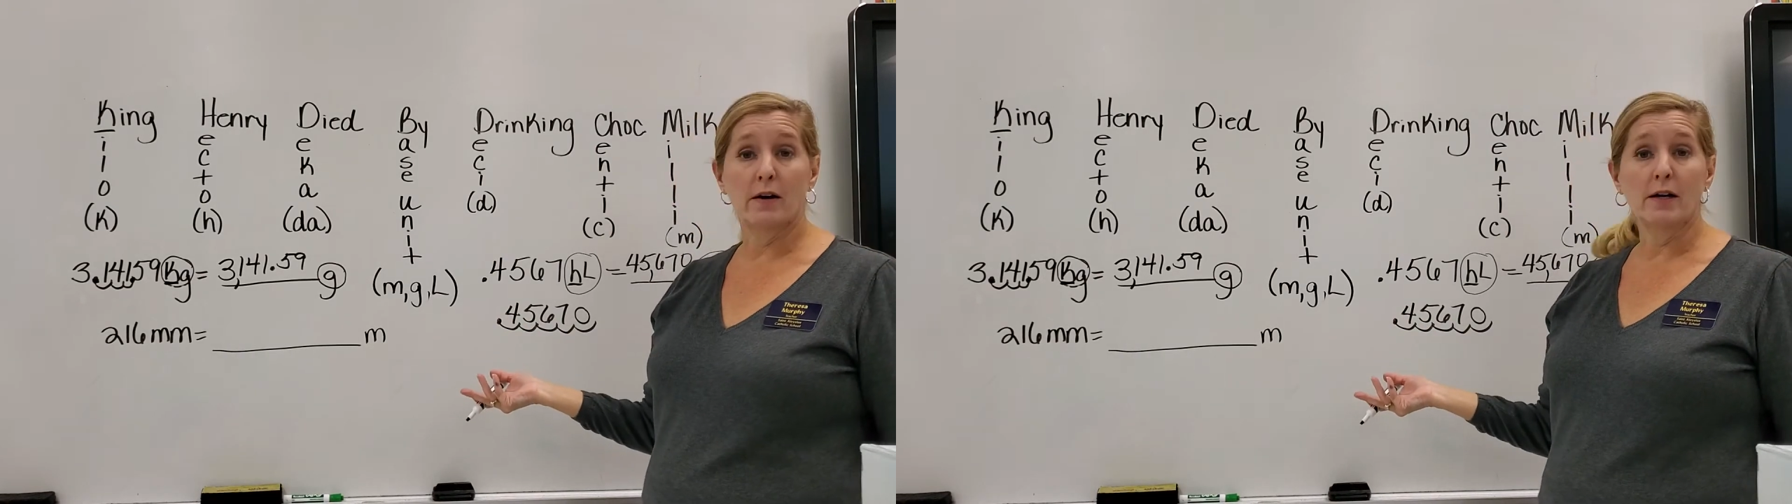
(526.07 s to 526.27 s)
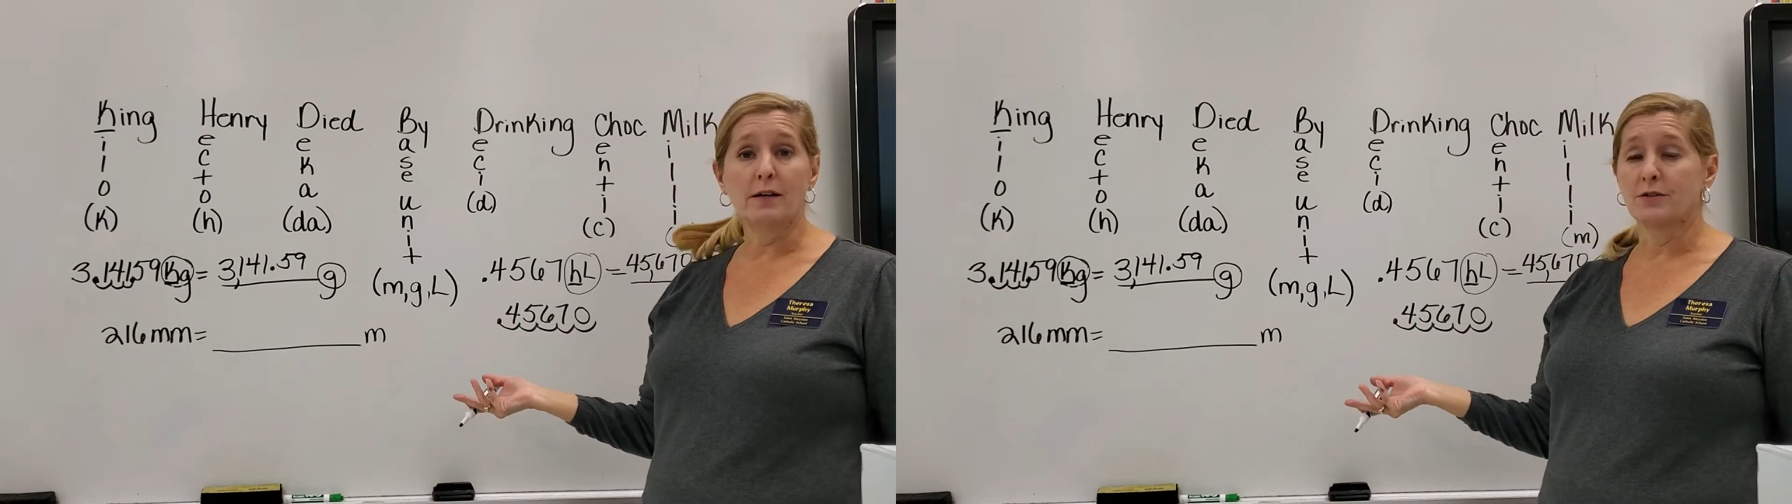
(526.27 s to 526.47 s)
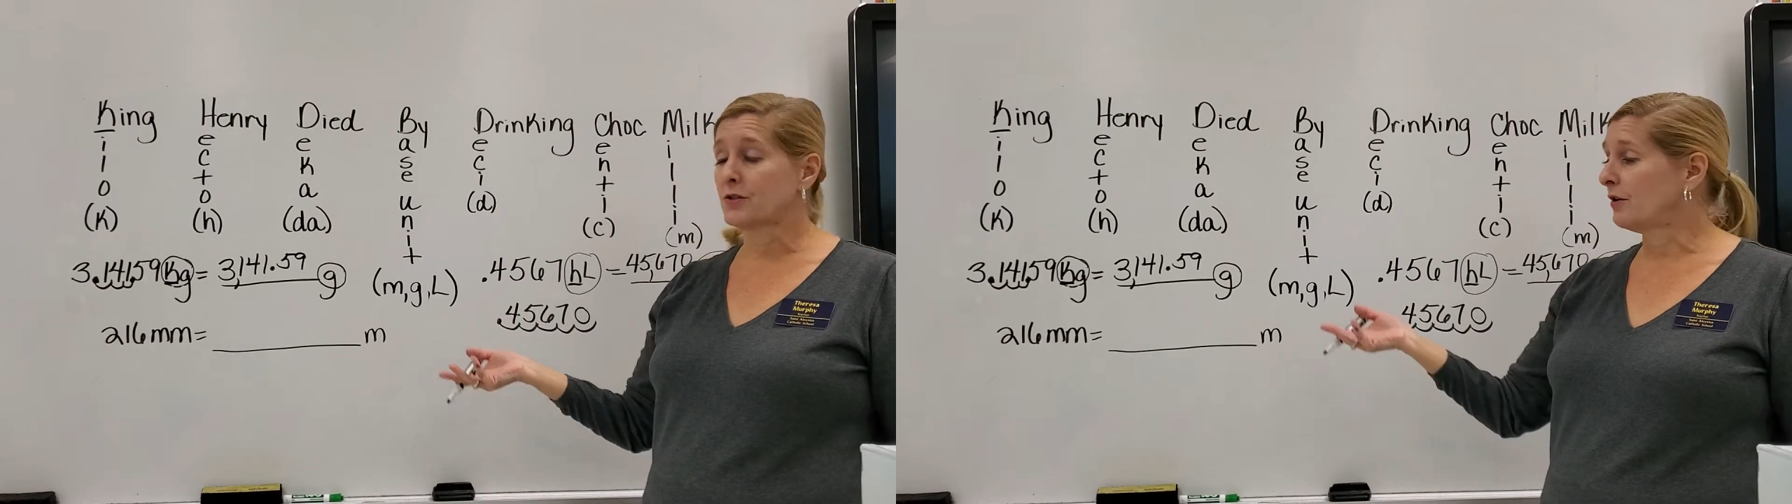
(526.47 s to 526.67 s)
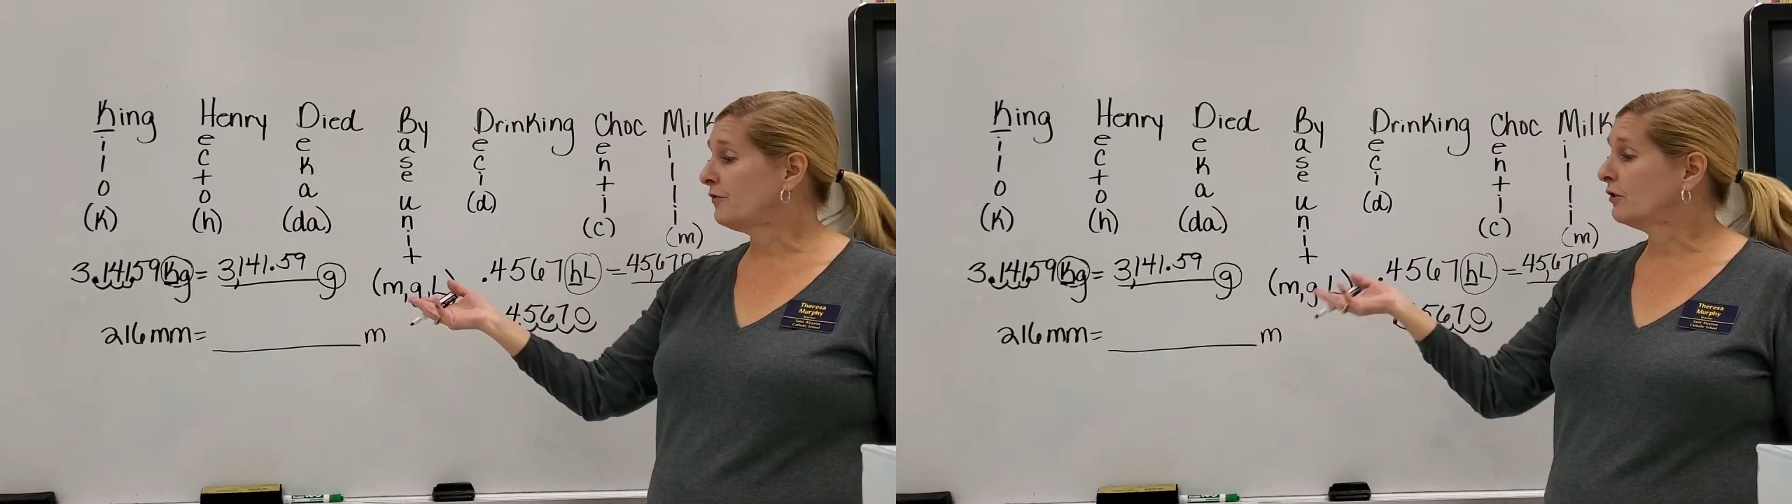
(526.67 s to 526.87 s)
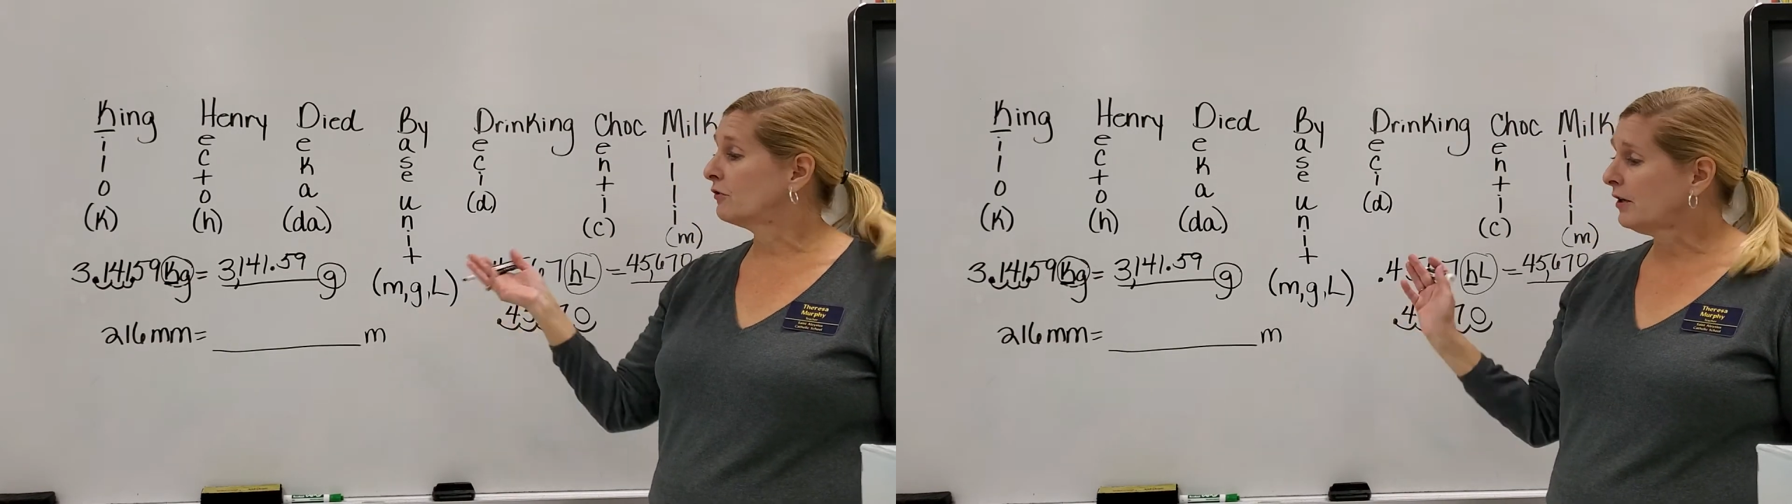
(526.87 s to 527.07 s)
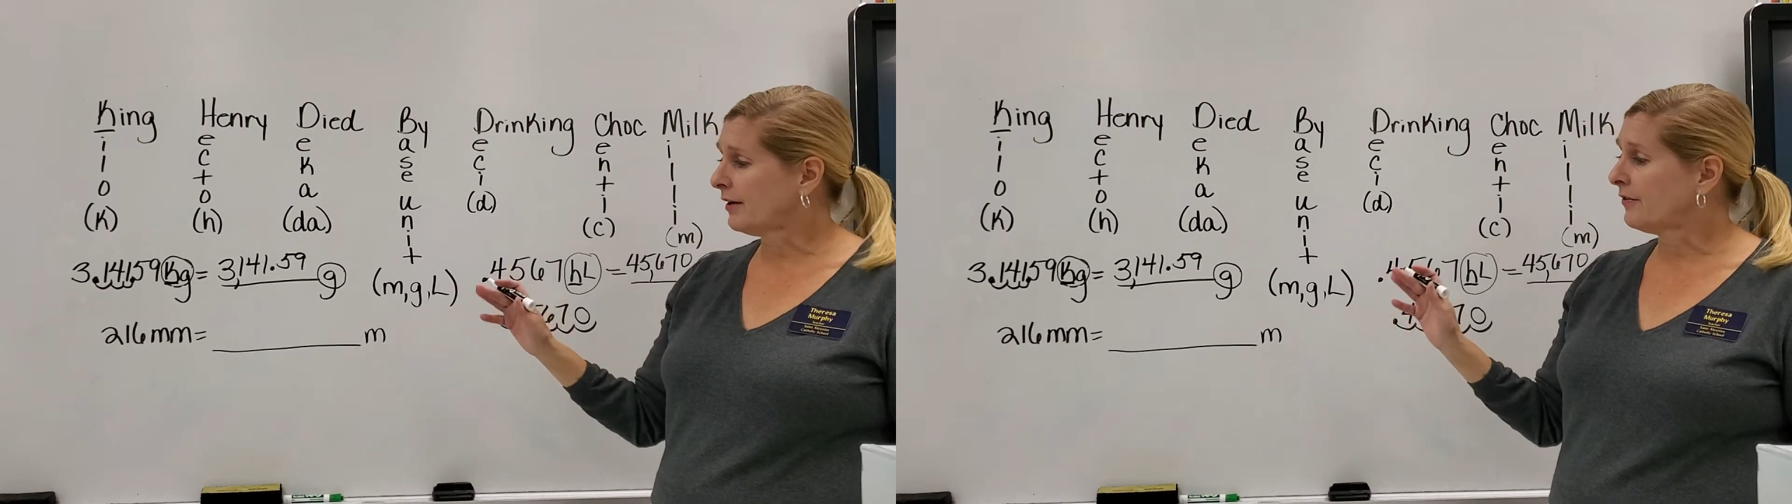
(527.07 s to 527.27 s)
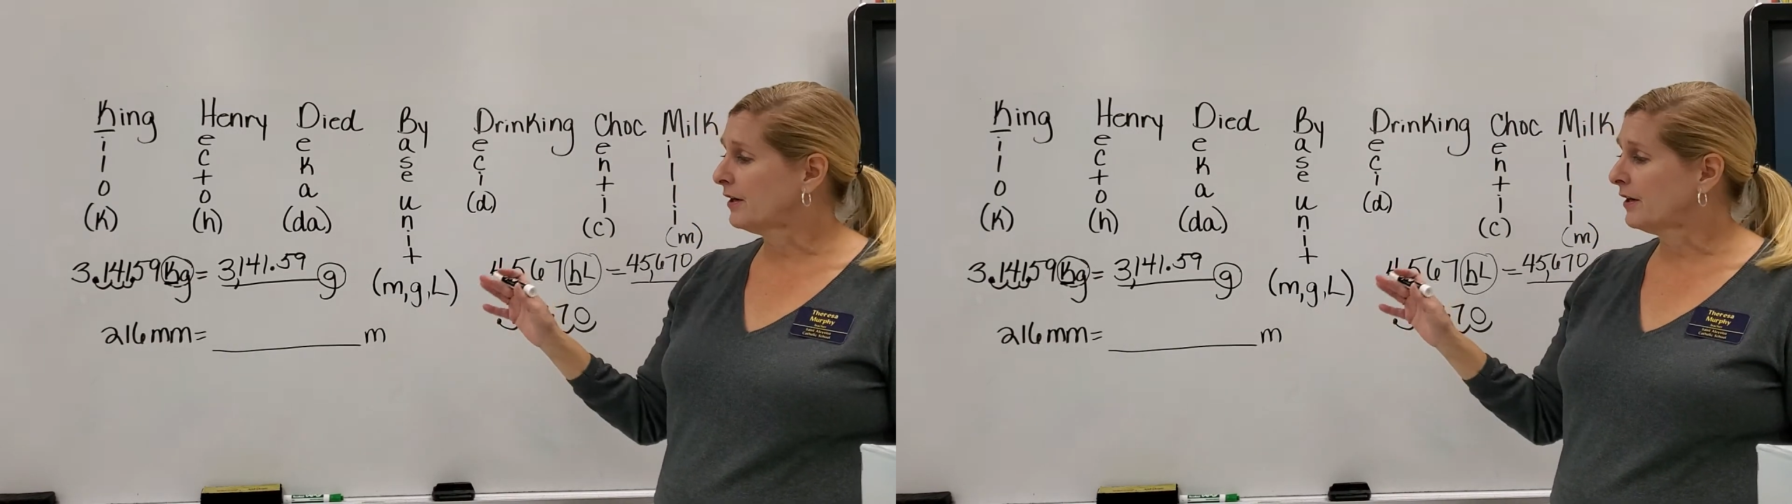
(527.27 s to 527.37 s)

it is. So if you look at the